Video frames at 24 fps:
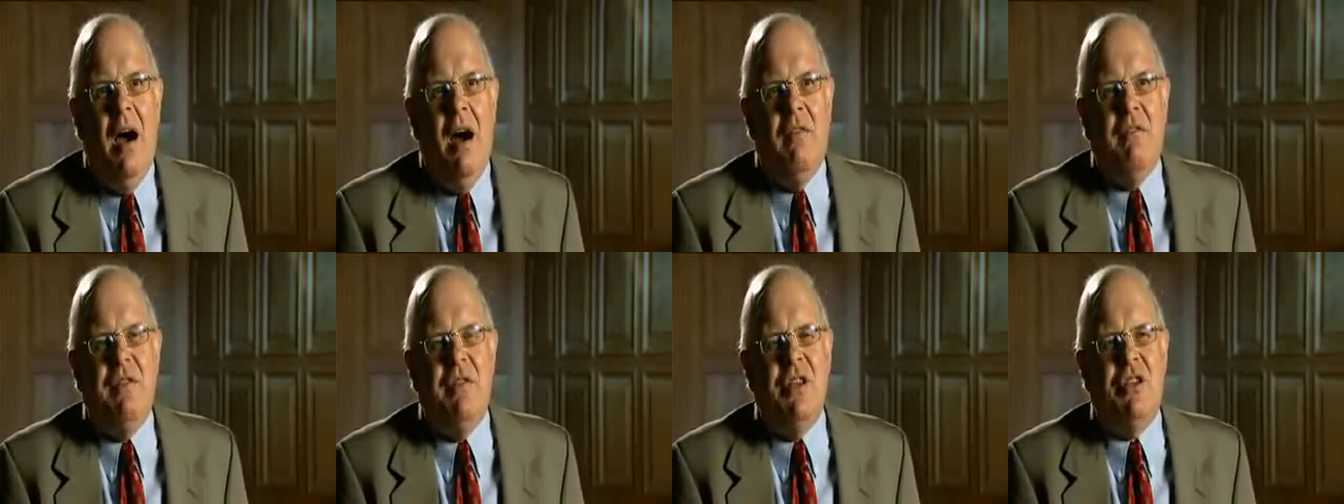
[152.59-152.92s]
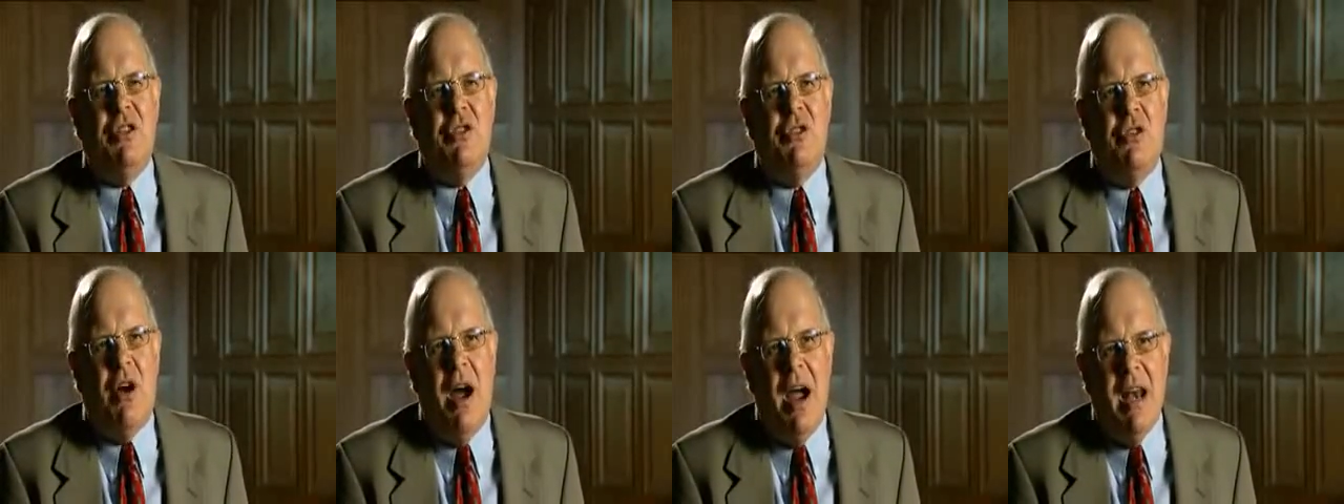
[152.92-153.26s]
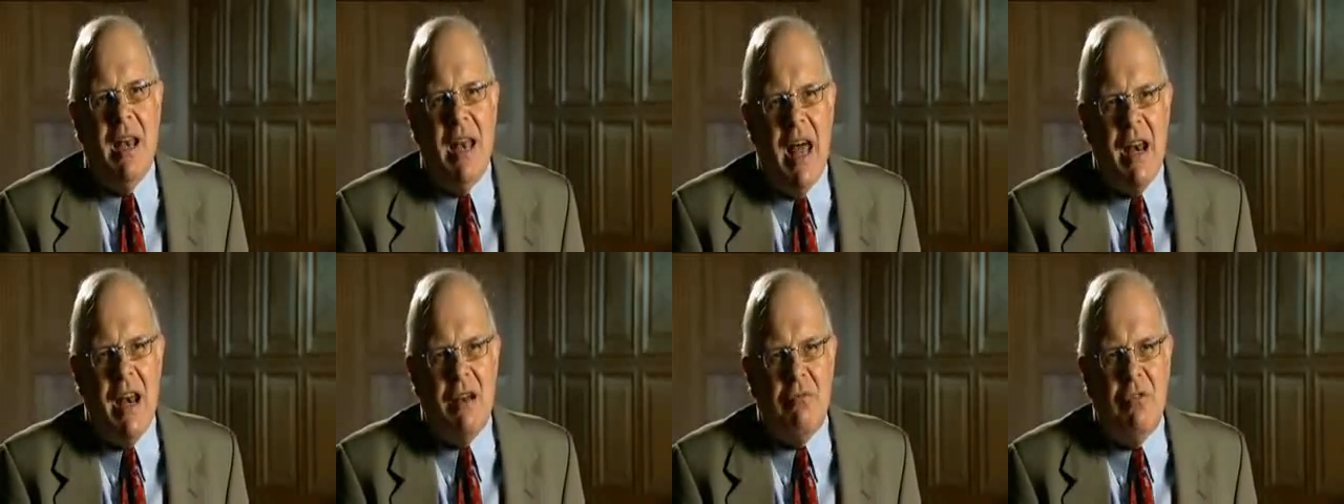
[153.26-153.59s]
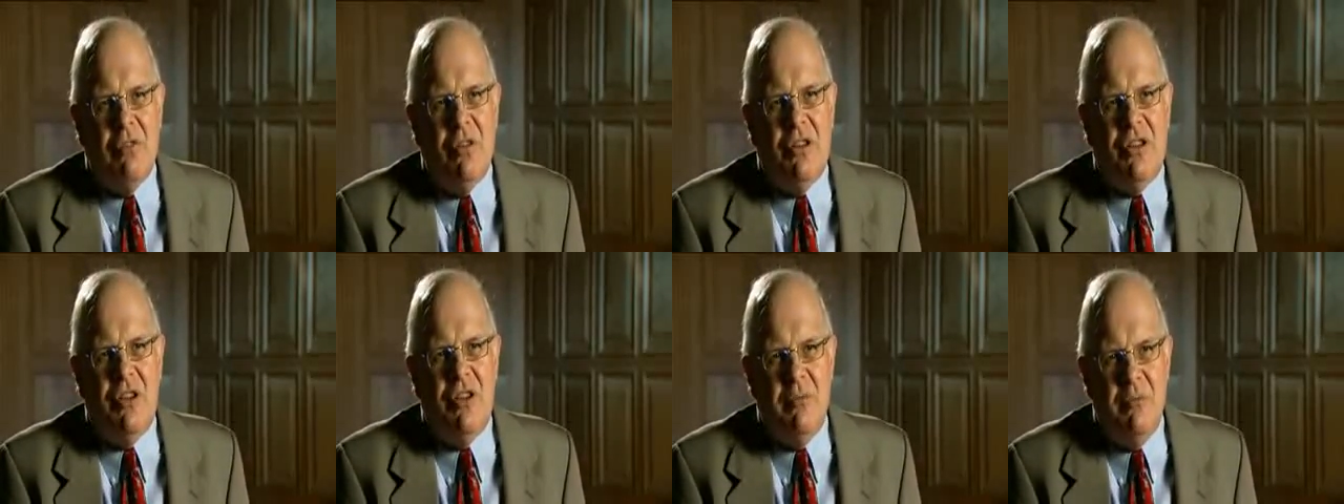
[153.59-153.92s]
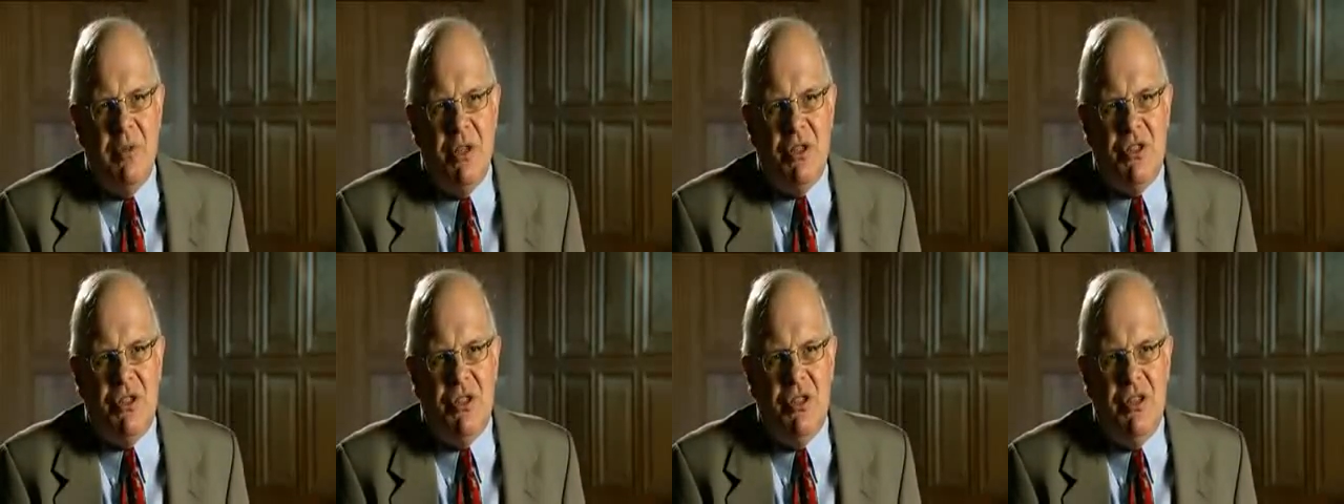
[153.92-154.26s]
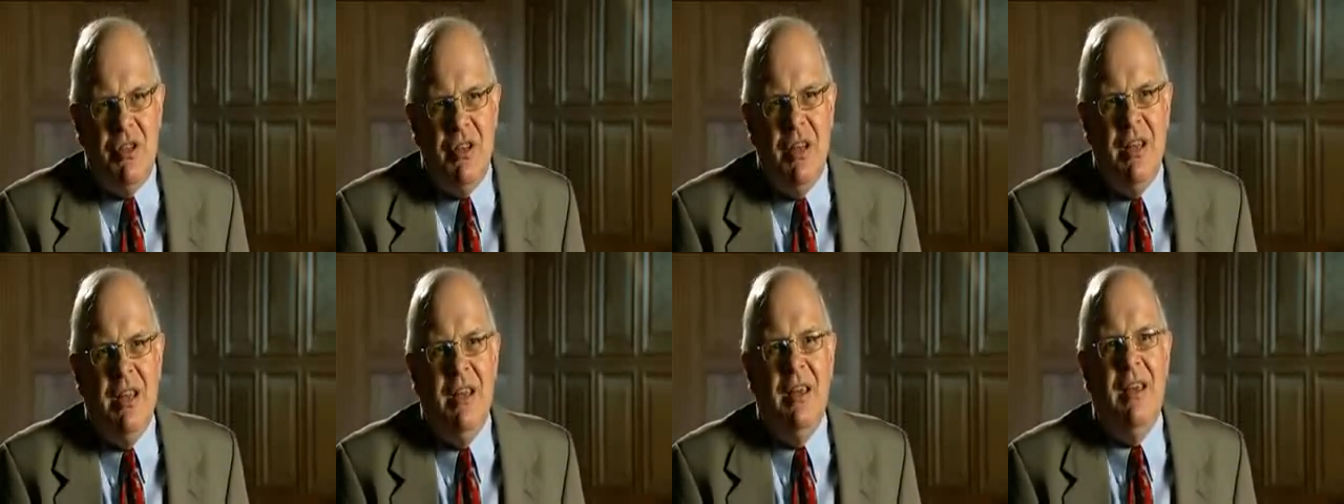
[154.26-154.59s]
of the Trilateral
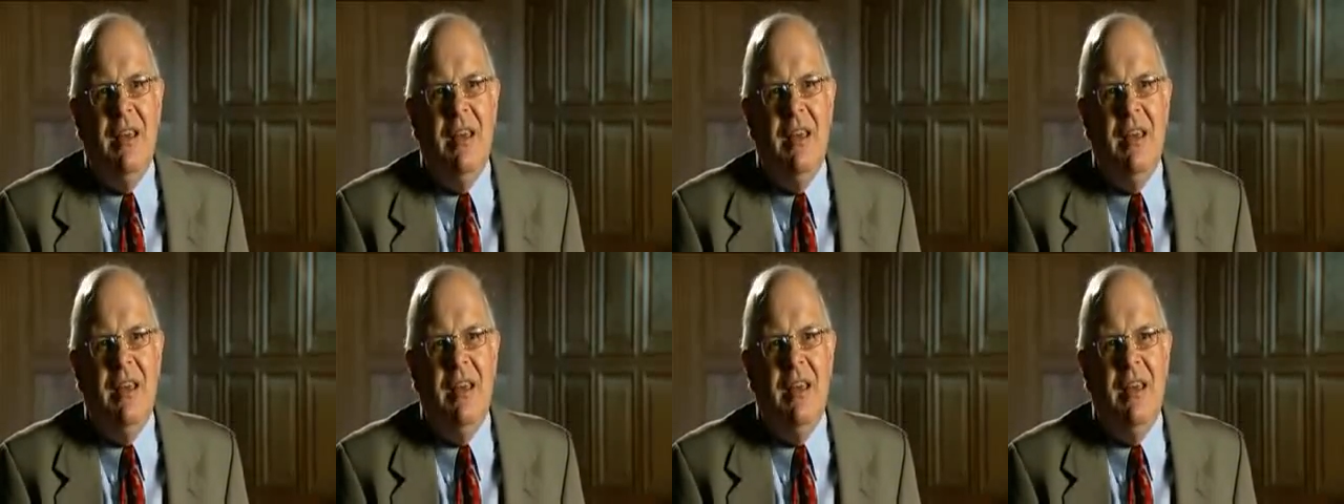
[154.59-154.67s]
Commission,